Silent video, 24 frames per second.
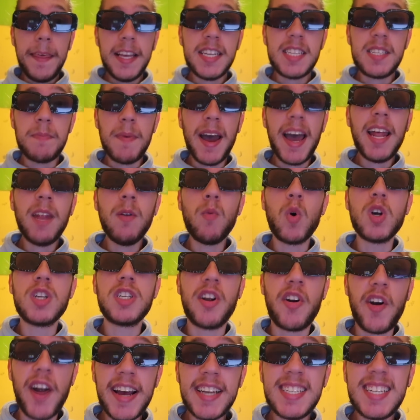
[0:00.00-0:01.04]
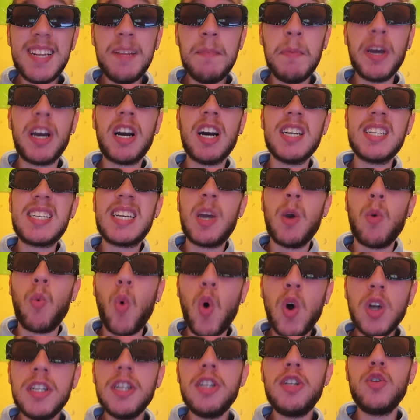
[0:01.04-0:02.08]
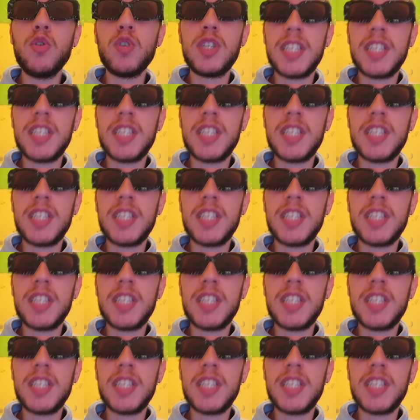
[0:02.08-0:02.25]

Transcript: This man was arrested because he wanted